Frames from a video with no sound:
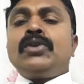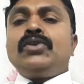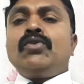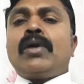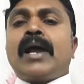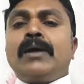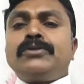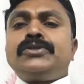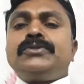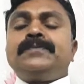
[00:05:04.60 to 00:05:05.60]
you
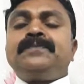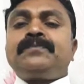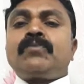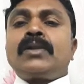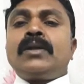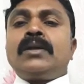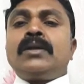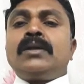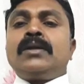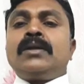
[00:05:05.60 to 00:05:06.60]
have to
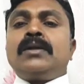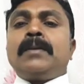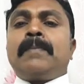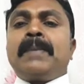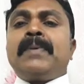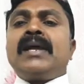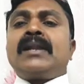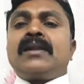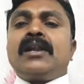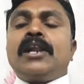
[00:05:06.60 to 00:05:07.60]

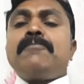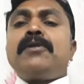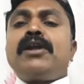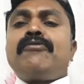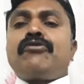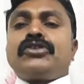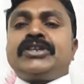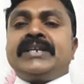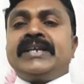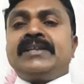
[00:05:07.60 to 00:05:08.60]
prepare number of
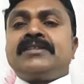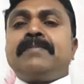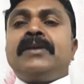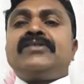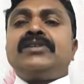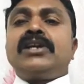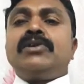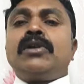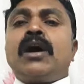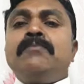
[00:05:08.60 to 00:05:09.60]
questionnaires based on
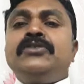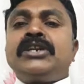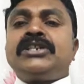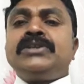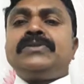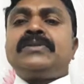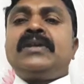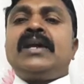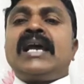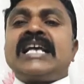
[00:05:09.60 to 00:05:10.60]
your objectives
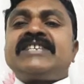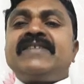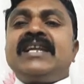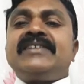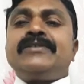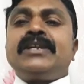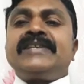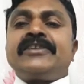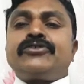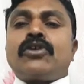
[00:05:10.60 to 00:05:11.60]
as well as your
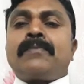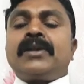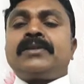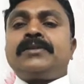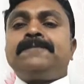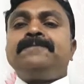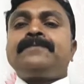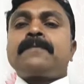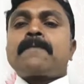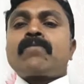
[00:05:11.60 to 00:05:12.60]
research topic.
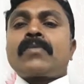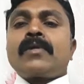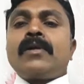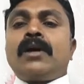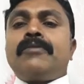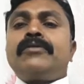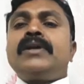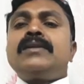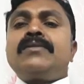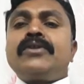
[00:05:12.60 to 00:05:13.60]
After
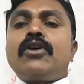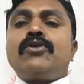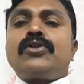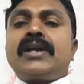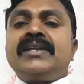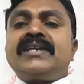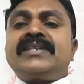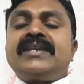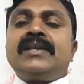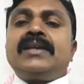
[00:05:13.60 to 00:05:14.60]
that, you have to conduct